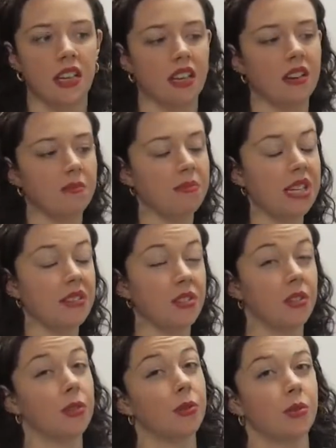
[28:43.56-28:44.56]
in
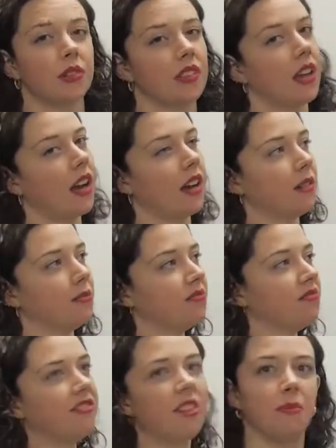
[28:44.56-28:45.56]

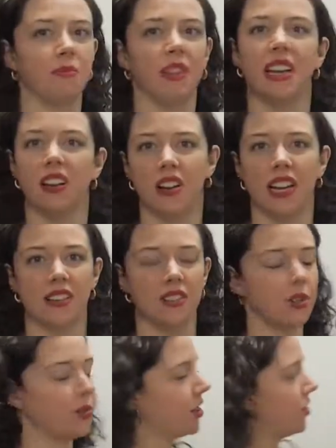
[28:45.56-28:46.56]
B2 from like our
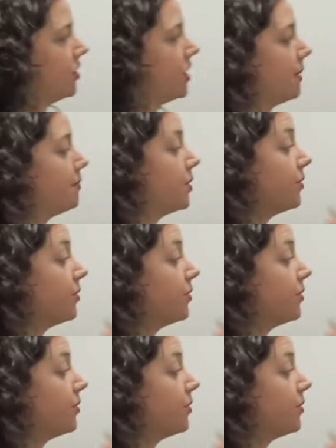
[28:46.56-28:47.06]
A2 question types.